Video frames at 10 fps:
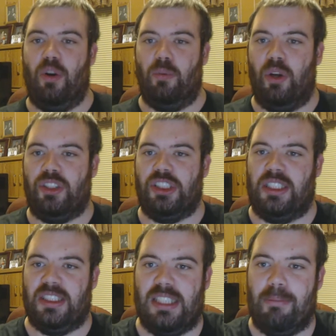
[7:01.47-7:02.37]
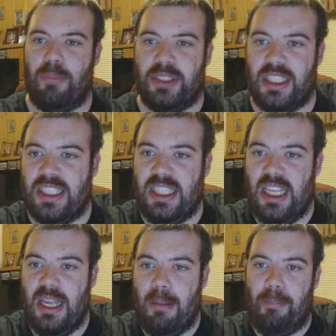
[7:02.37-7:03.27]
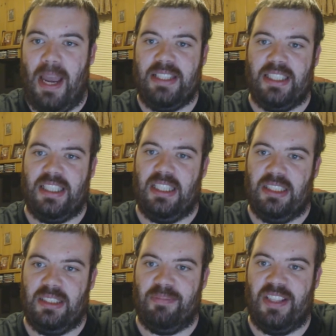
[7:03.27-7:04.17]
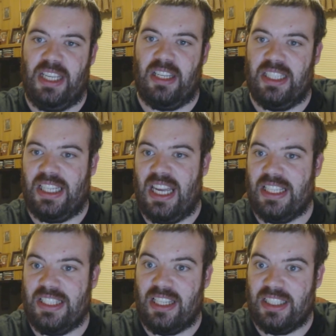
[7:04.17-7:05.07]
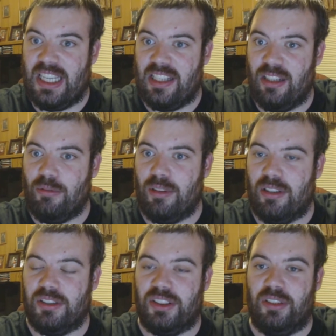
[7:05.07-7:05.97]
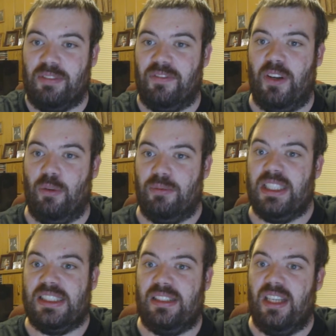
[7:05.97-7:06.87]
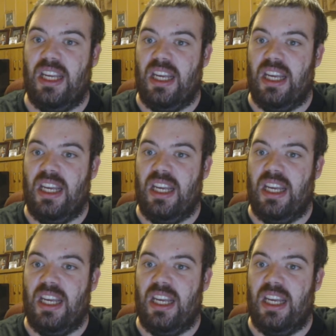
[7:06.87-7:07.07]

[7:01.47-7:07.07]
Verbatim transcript: like you're watching somebody panicking and but they're gonna get they're gonna get gold because you can feel this